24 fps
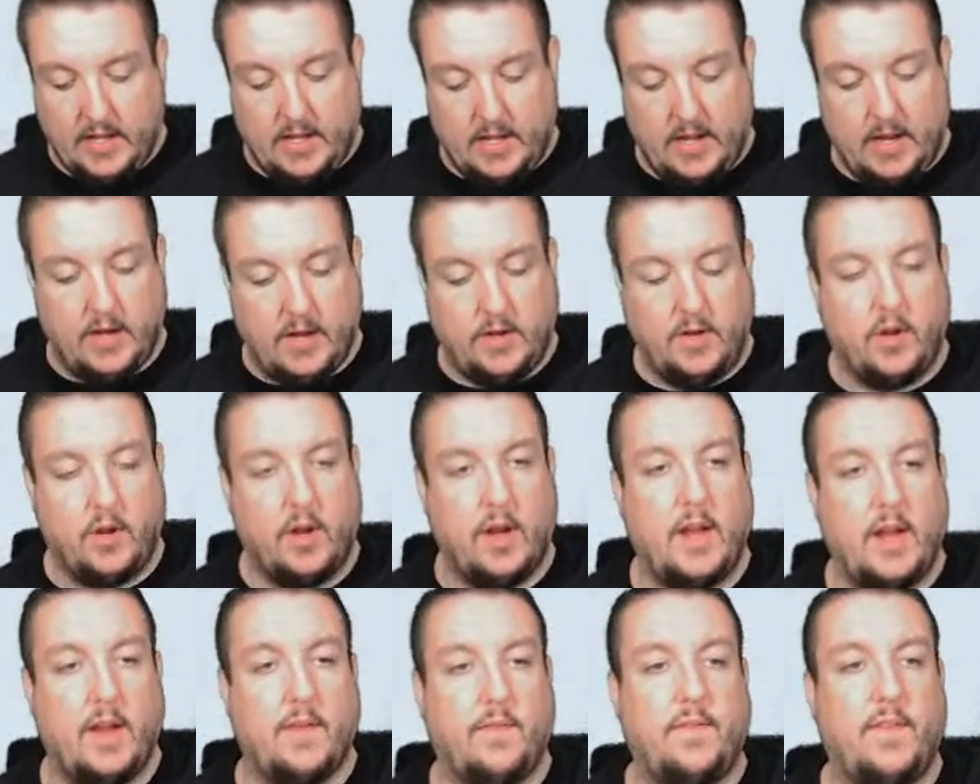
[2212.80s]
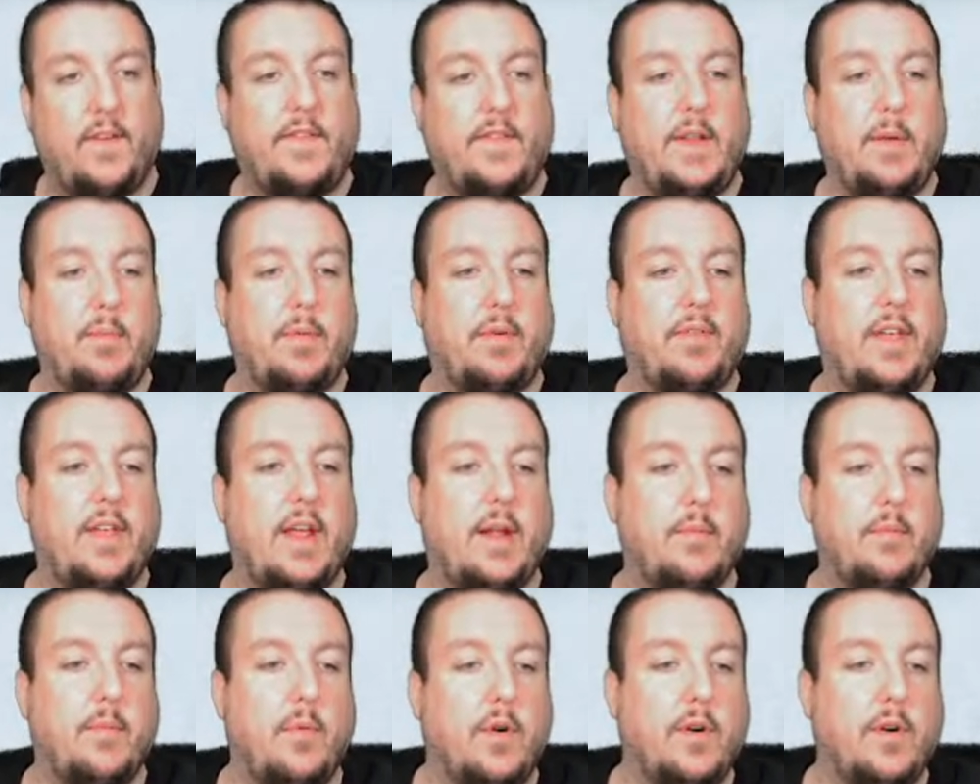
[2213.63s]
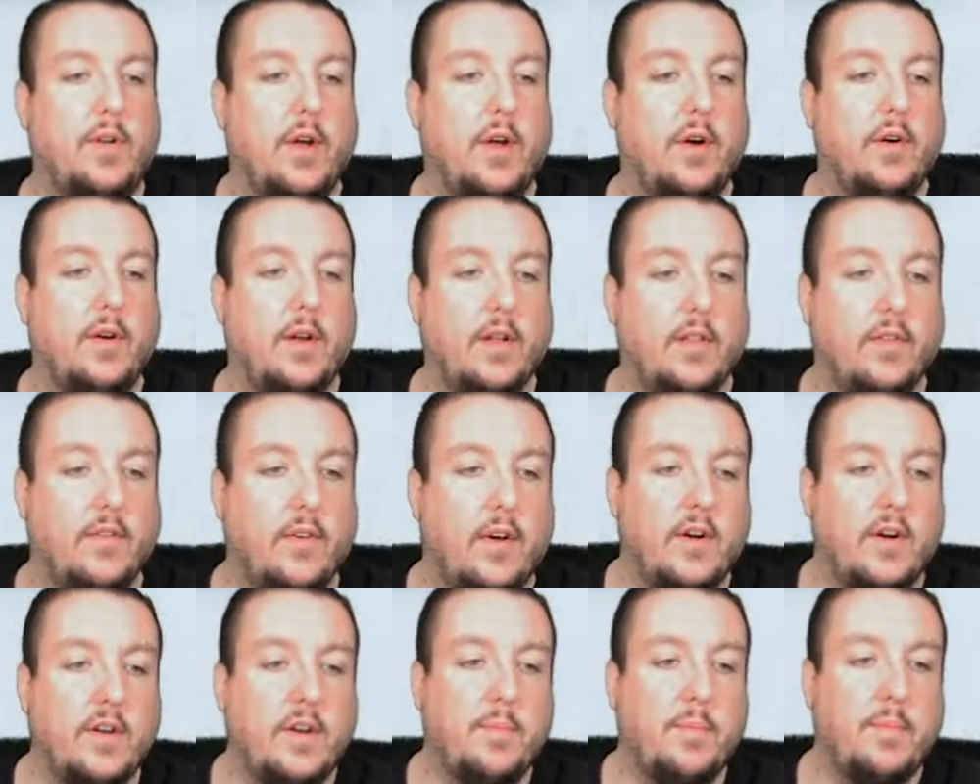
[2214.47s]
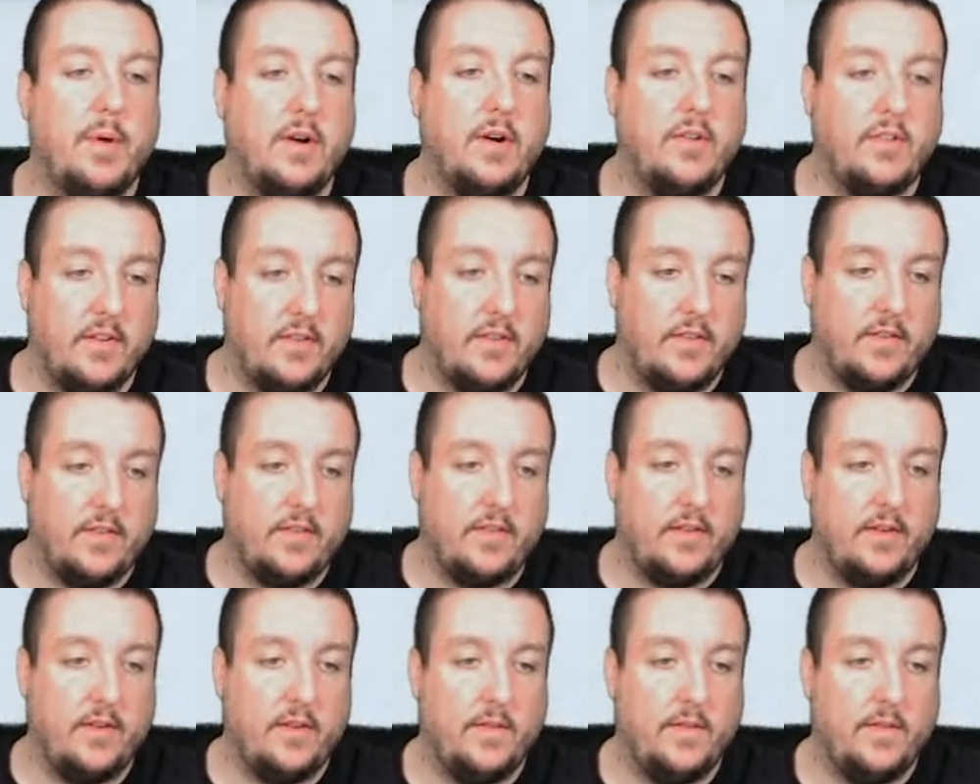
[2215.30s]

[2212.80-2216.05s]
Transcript: and you can get 50% more tokens on your purchase.